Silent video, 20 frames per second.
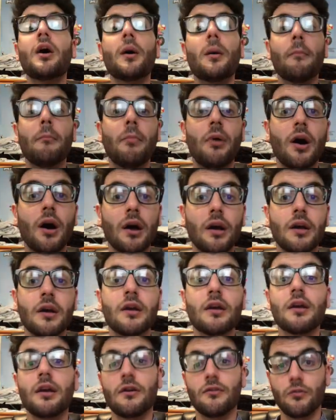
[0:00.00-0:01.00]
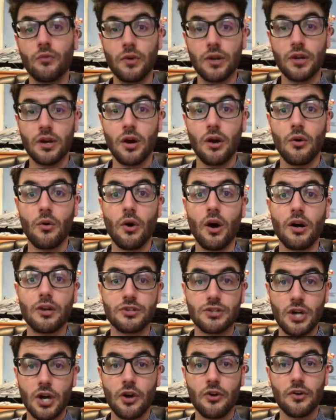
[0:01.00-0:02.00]
but if we go
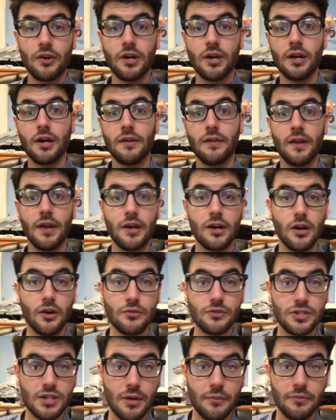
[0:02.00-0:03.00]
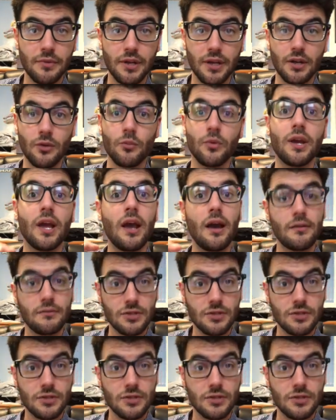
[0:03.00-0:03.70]
Altaria and they go something and we have